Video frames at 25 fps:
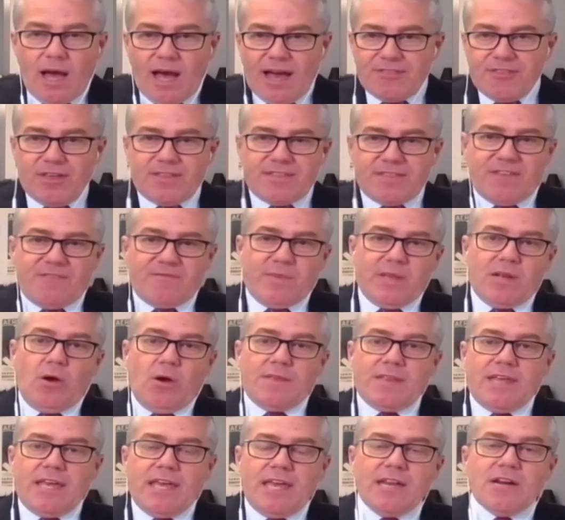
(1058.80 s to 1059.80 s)
I think they've been
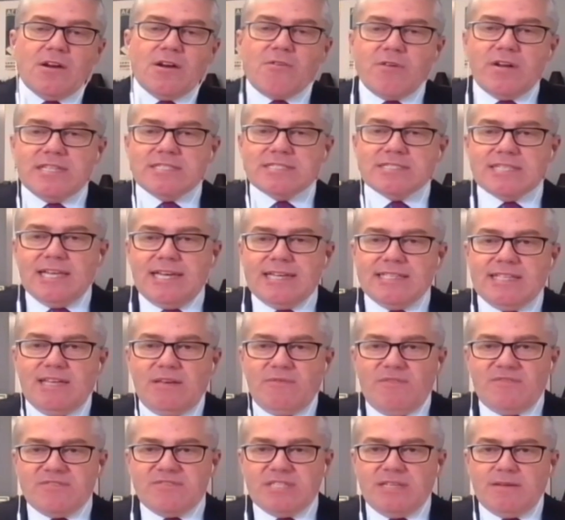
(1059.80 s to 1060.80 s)
on the increase lately.
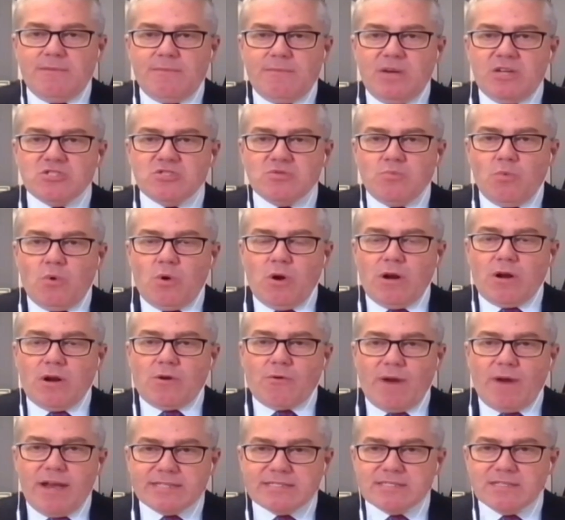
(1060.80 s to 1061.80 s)
We've seen a much more
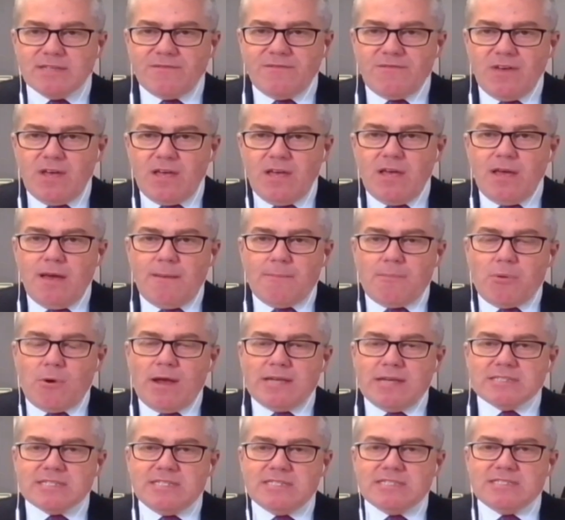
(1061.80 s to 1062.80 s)
aggressive
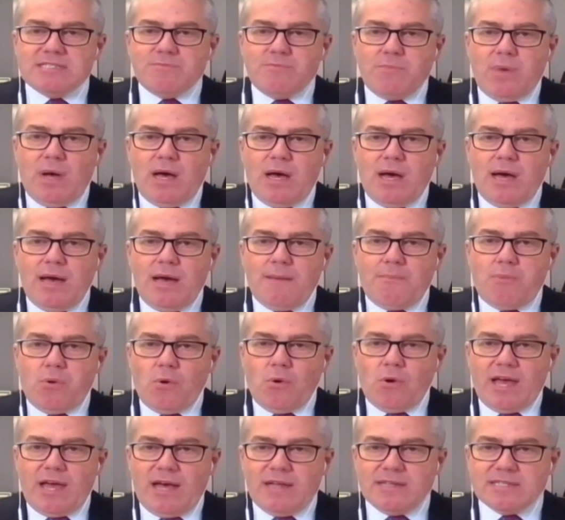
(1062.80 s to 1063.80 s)
presence by
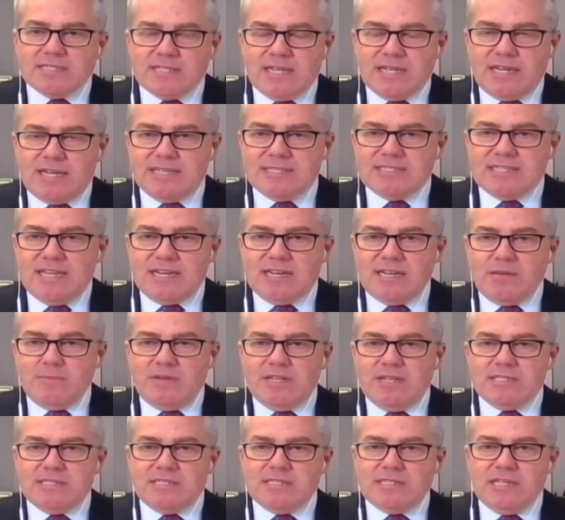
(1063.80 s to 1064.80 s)
pro-Khalistani
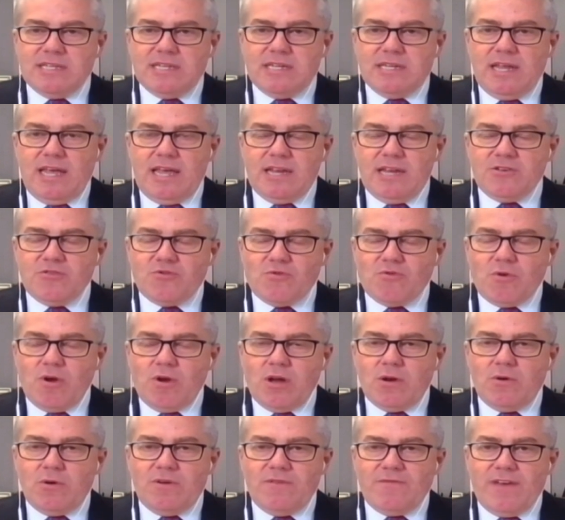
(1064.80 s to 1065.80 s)
sentiments in
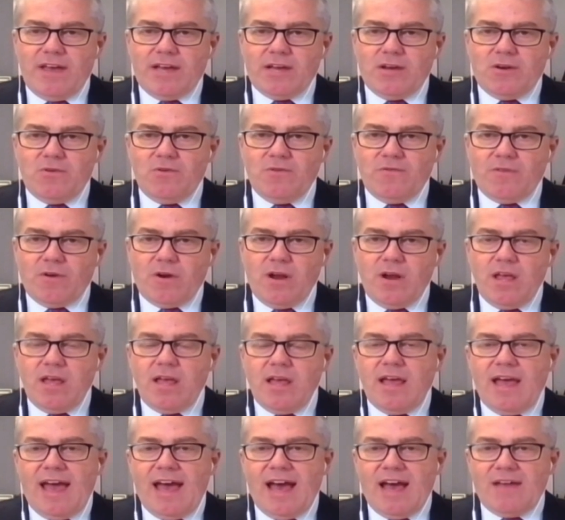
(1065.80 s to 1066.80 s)
Toronto and Vancouver
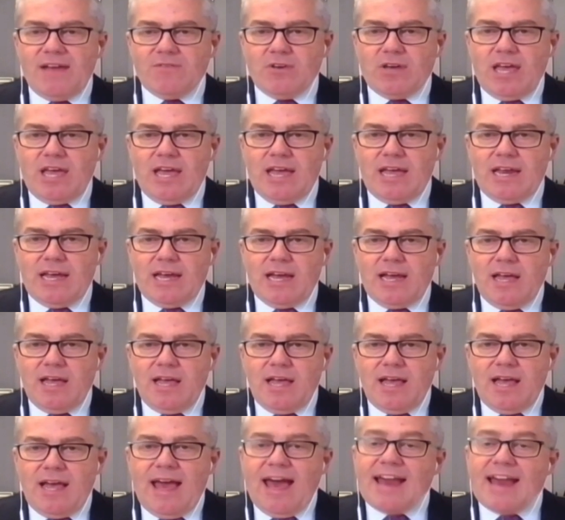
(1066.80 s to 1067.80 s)
advocating.
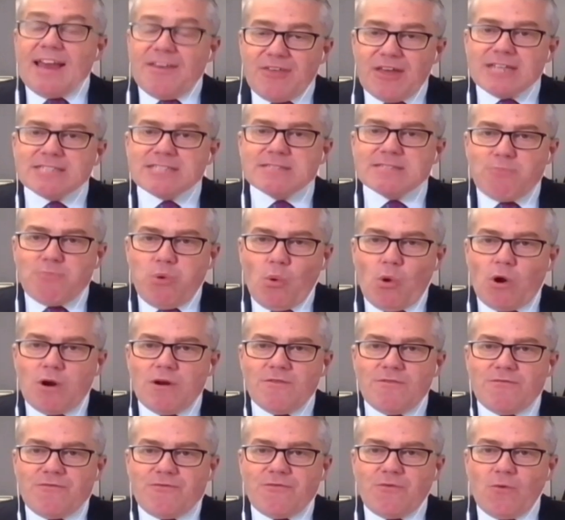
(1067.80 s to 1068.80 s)
And I think it's
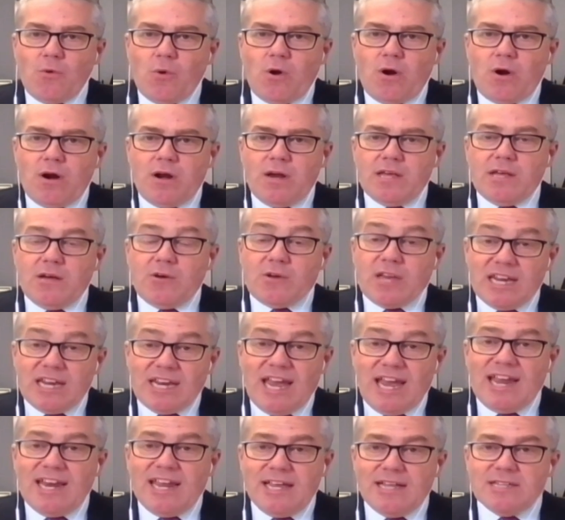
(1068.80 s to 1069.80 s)
important for, you know,
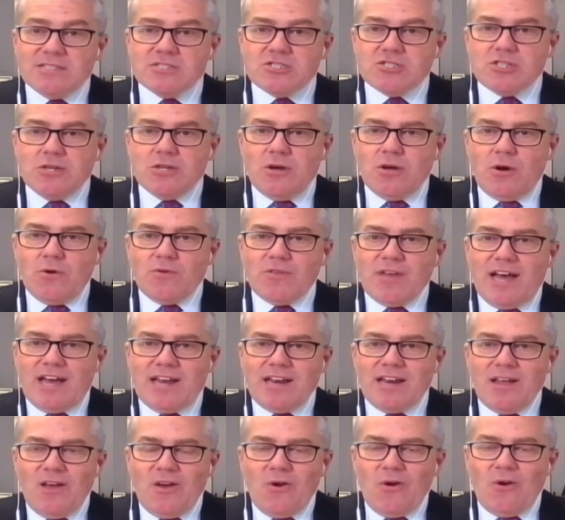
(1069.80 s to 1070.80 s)
Canadians to know
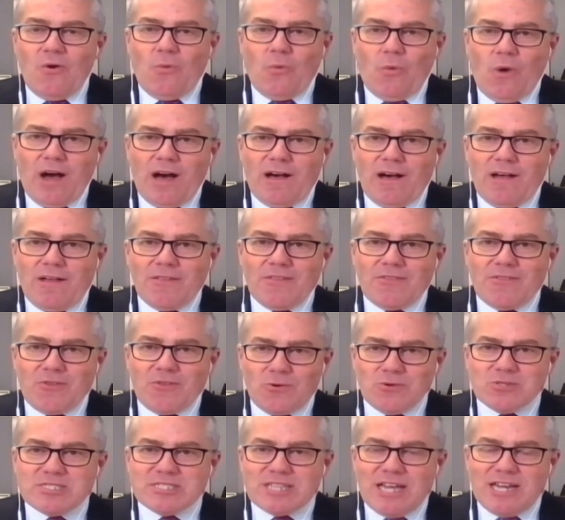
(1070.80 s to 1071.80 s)
that while
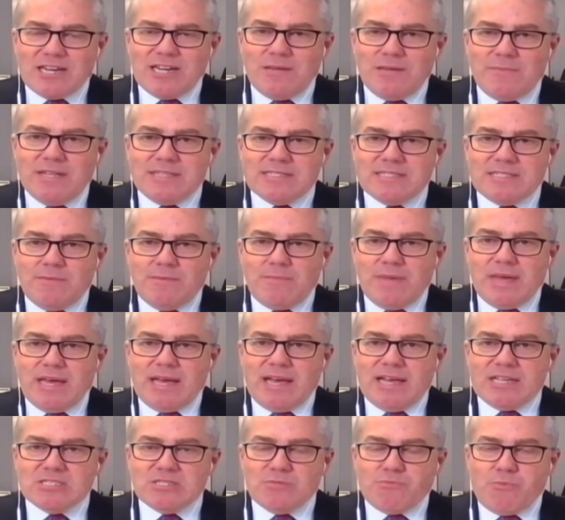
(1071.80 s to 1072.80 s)
those sentiments are being
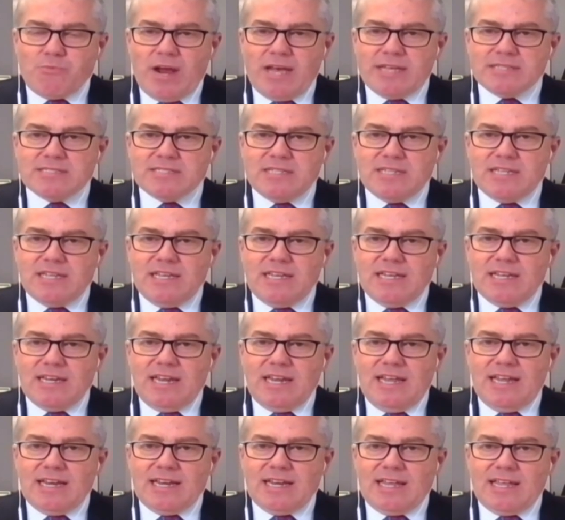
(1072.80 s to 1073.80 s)
expressed
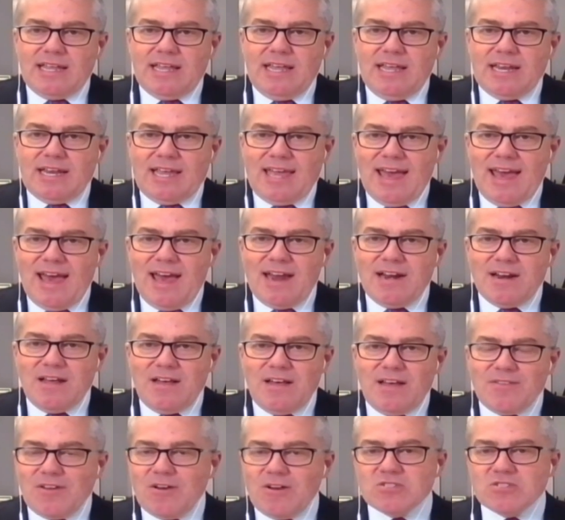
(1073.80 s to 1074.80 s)
in
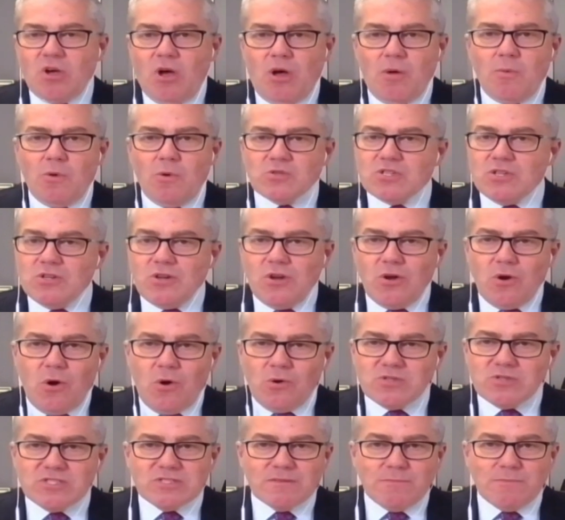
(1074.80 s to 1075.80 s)
Canada, there's almost
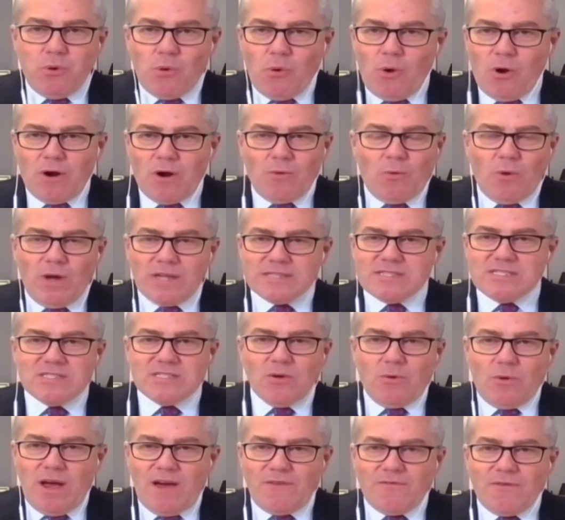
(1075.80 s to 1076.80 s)
no support
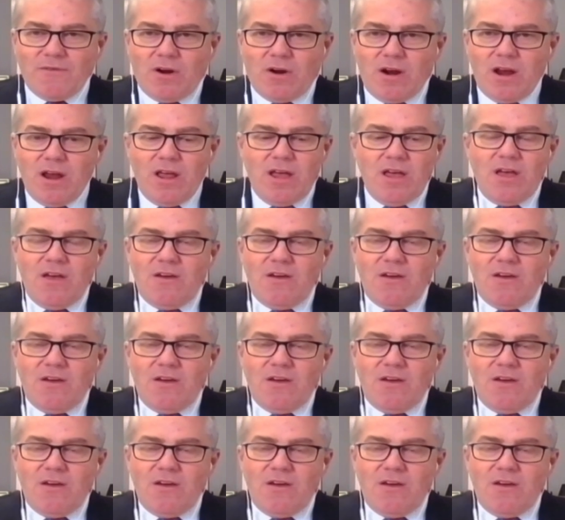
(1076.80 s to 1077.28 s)
whatsoever